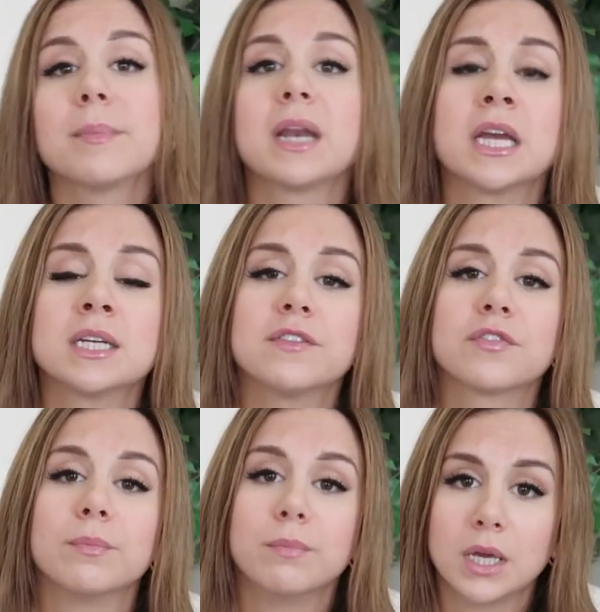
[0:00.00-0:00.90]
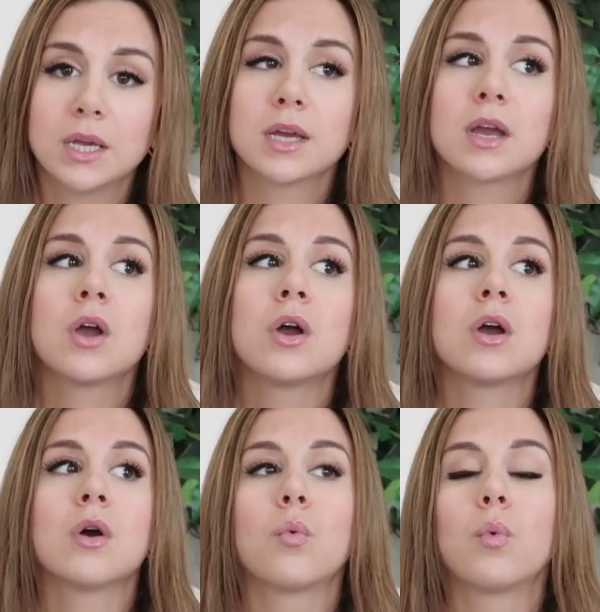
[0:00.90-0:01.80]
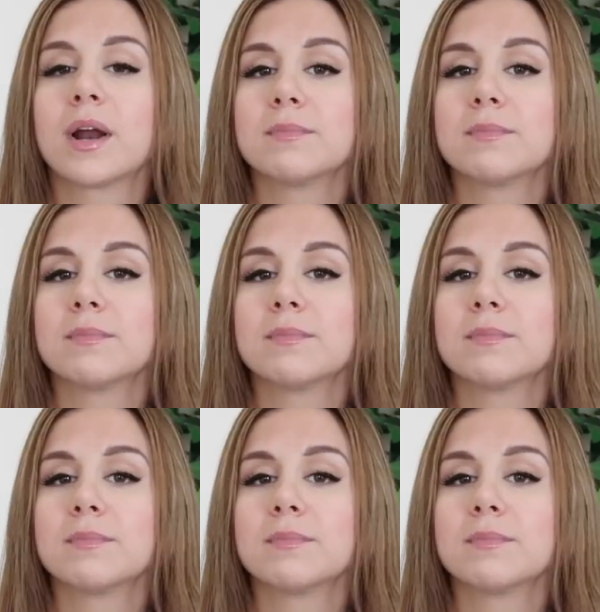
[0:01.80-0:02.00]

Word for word: come in handy for me when